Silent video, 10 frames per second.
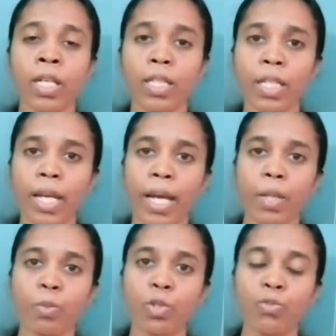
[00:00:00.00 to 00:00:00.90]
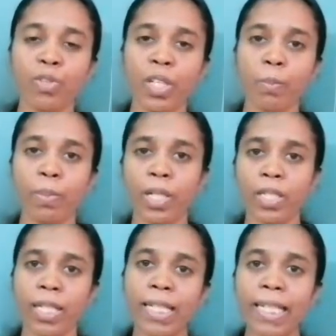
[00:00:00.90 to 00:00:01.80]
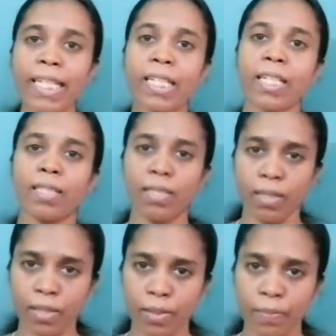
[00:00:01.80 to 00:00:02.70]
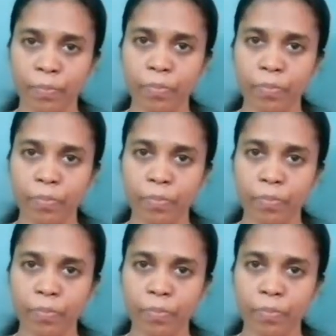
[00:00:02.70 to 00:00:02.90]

the atmospheric pressure decreases.